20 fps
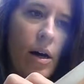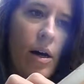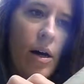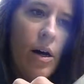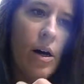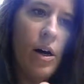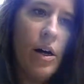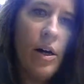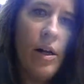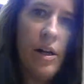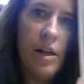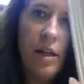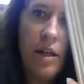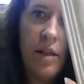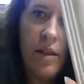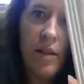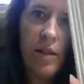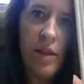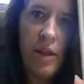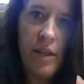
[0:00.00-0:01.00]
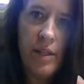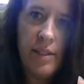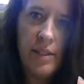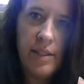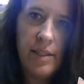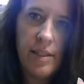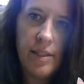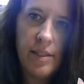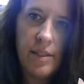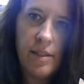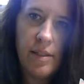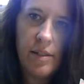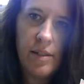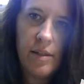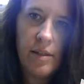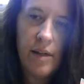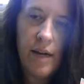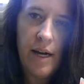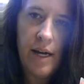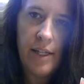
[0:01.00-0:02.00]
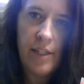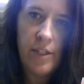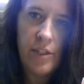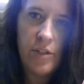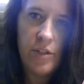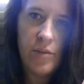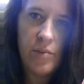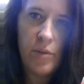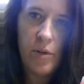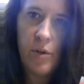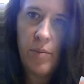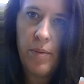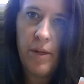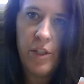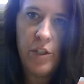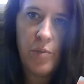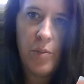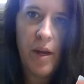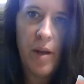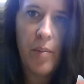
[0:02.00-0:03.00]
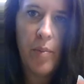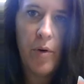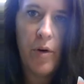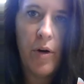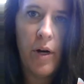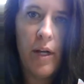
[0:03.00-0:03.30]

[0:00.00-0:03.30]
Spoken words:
On this, I just put a bunch of paper.